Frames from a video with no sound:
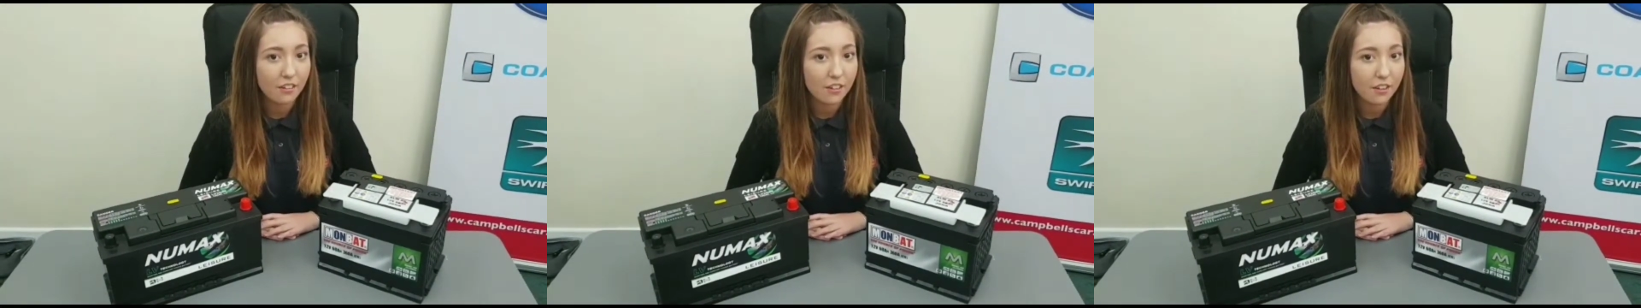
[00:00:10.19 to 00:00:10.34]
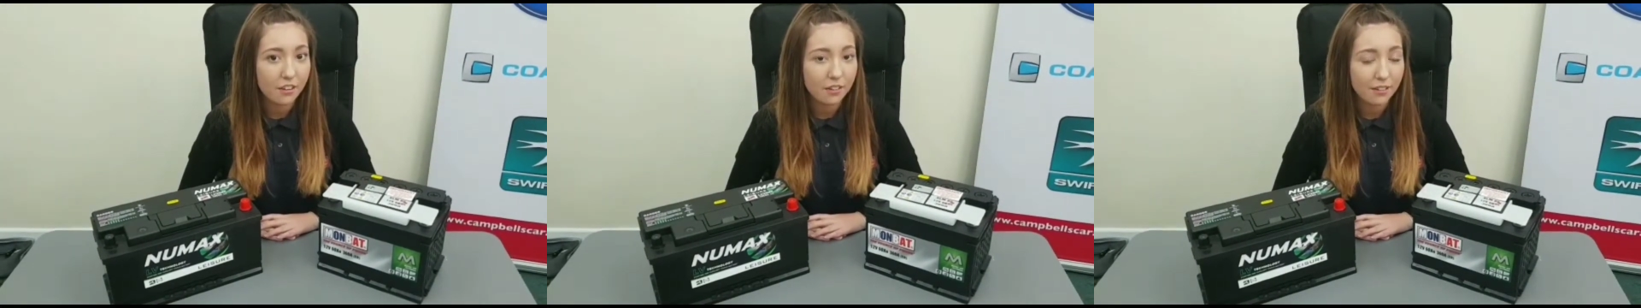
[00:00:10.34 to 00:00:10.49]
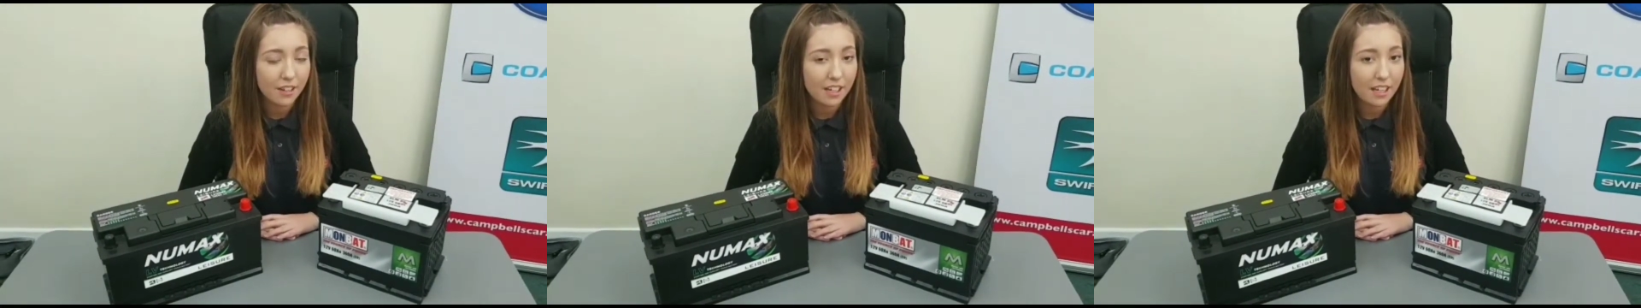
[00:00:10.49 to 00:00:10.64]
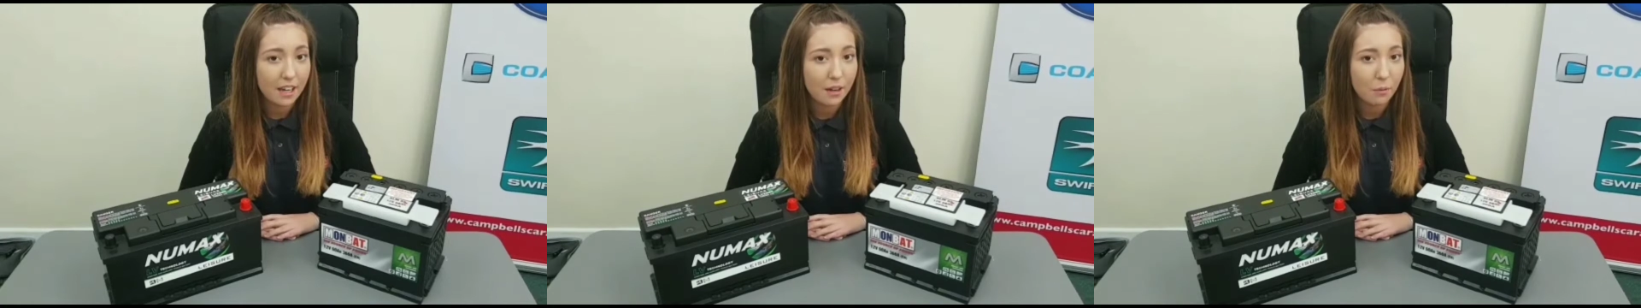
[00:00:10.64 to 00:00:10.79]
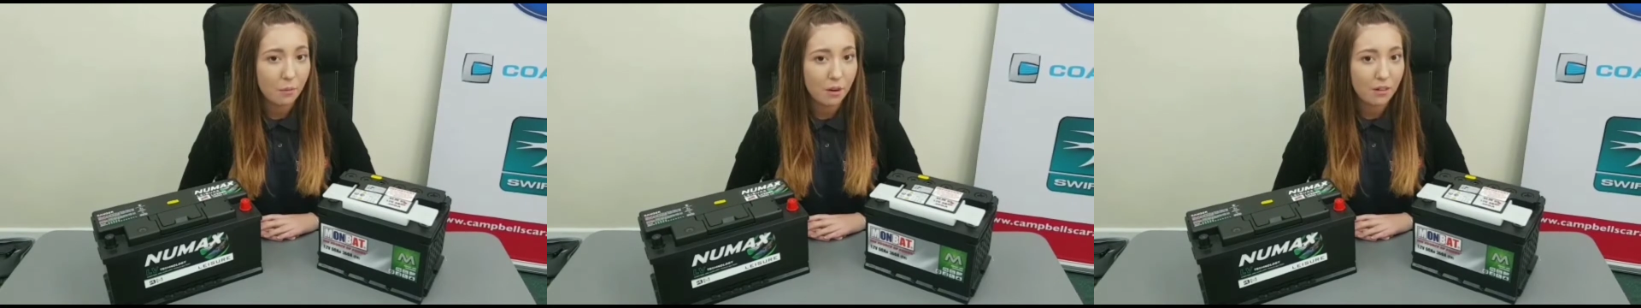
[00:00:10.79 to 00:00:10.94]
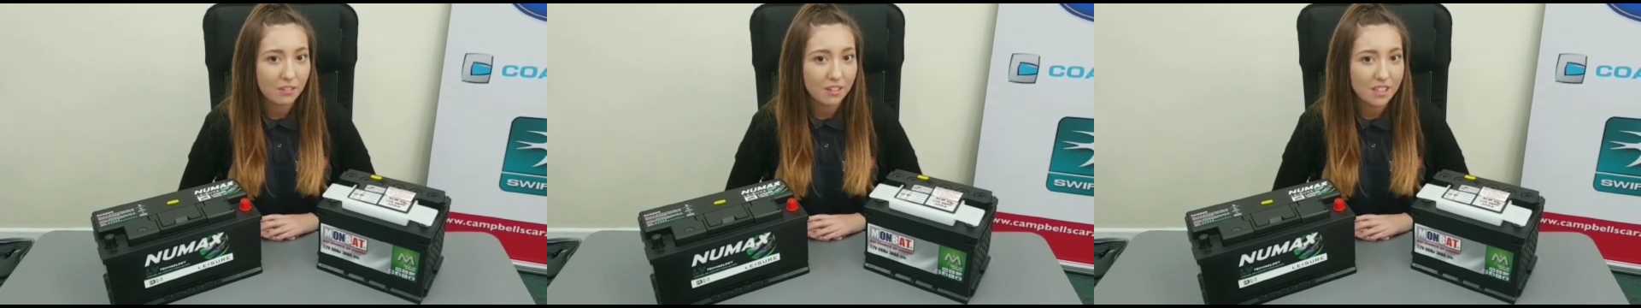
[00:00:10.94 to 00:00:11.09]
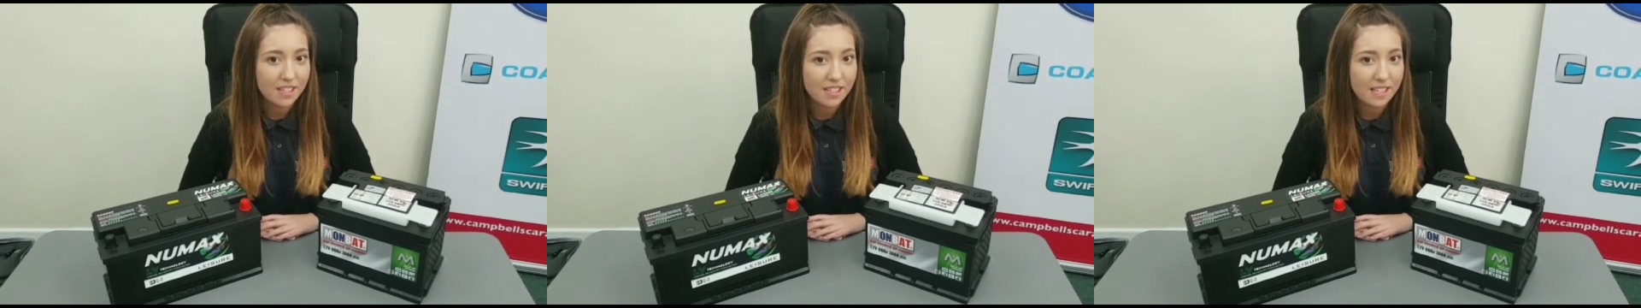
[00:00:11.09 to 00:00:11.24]
or a 3-year
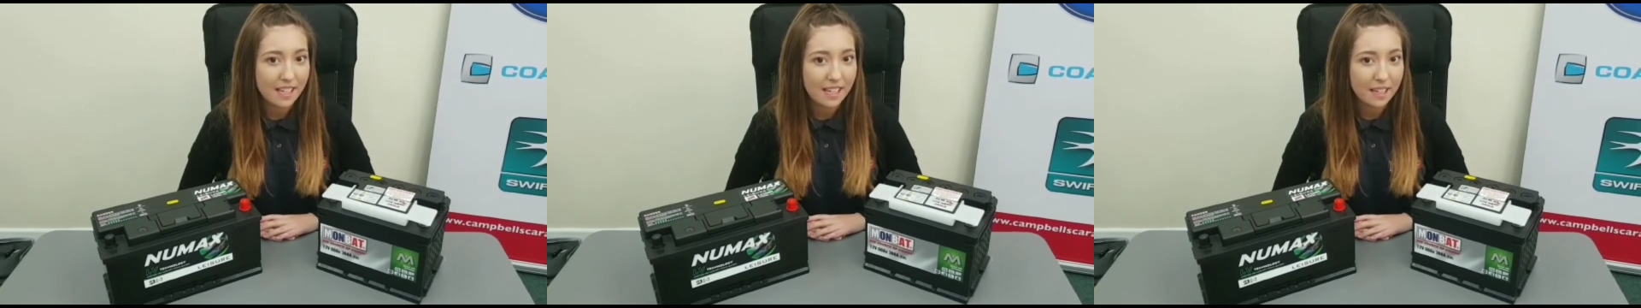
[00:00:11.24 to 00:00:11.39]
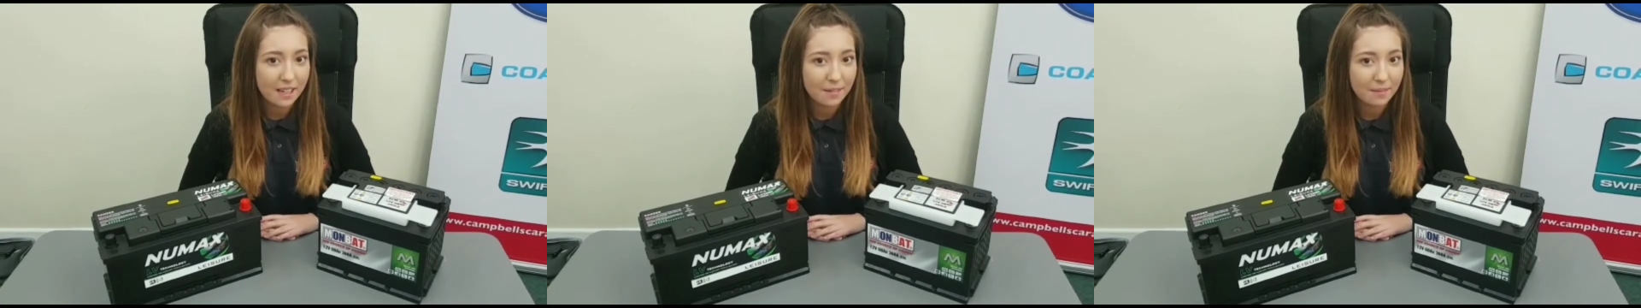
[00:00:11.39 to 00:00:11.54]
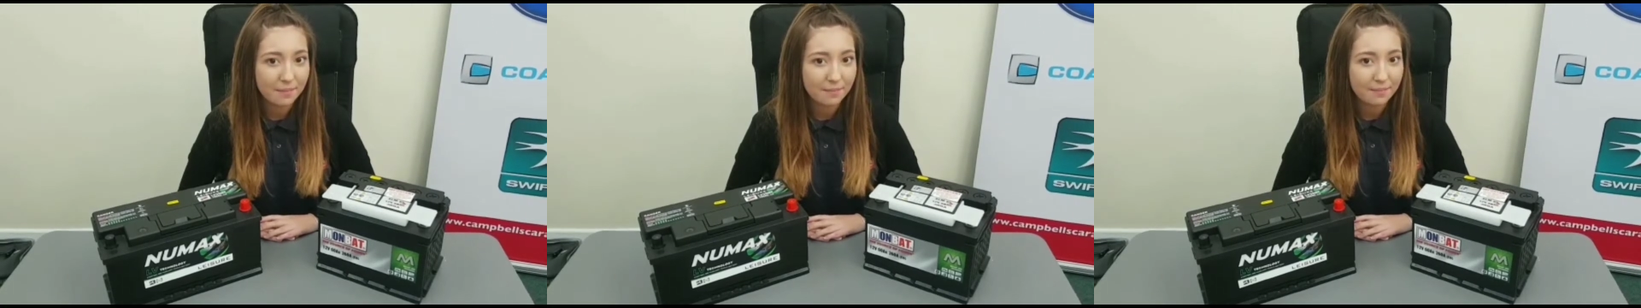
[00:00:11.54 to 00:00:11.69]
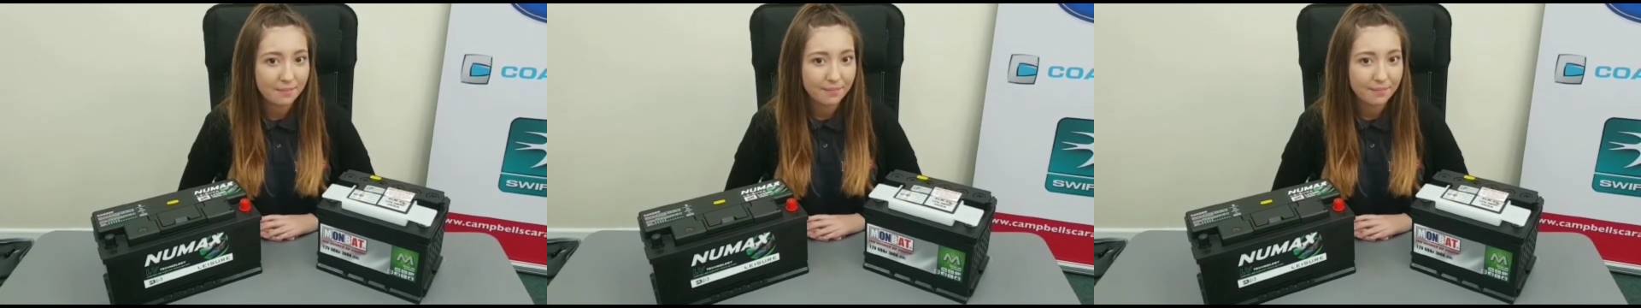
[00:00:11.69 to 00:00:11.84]
warranty.